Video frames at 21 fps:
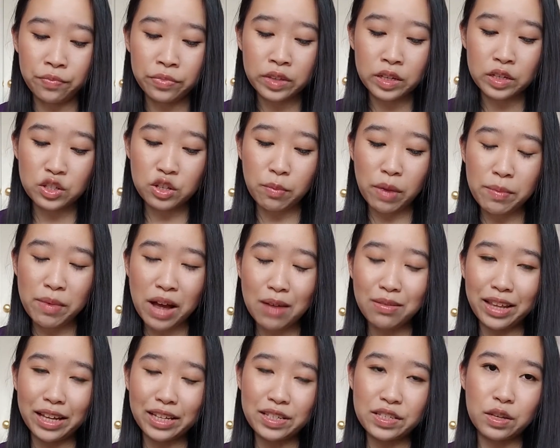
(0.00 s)
So my mom
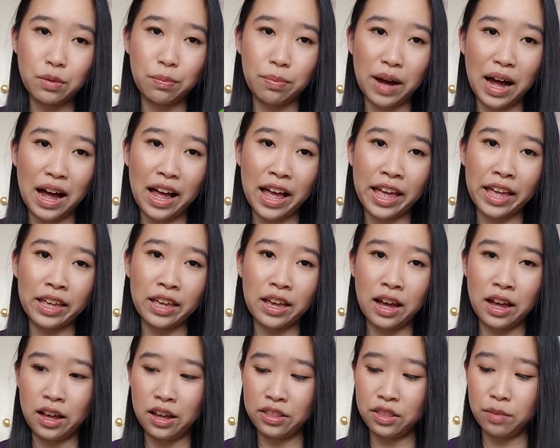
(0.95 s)
likes to buy
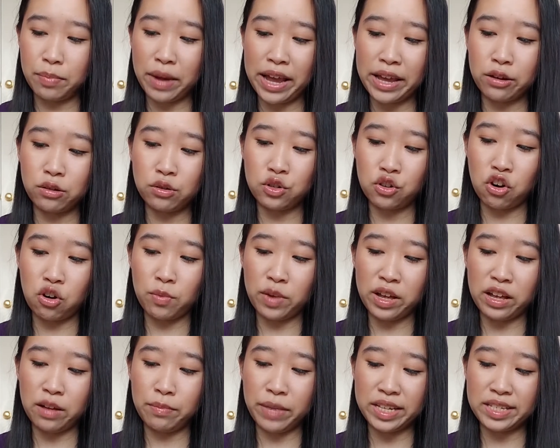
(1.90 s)
the
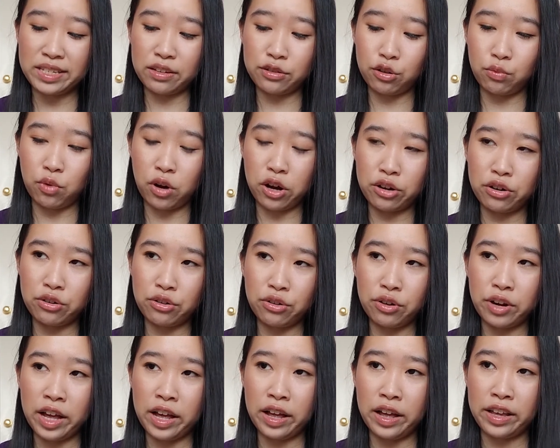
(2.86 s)
Bioderma micellar water
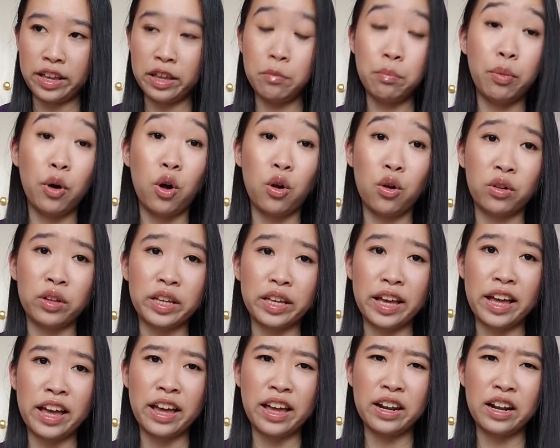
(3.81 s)
in bulk
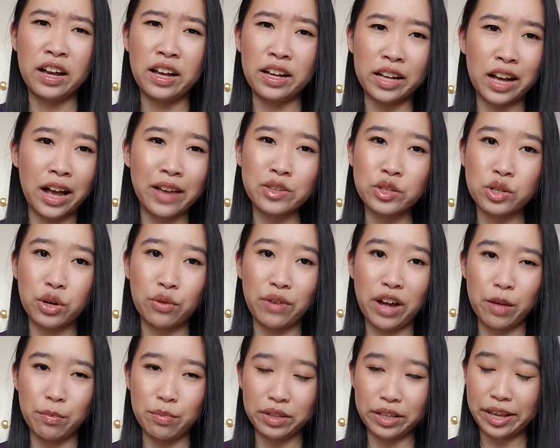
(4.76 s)
at Costco, I
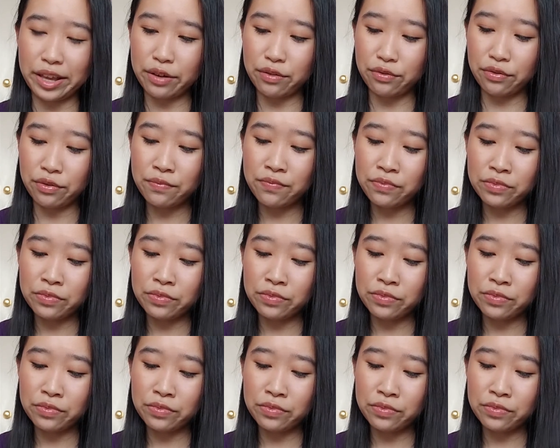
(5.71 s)
believe.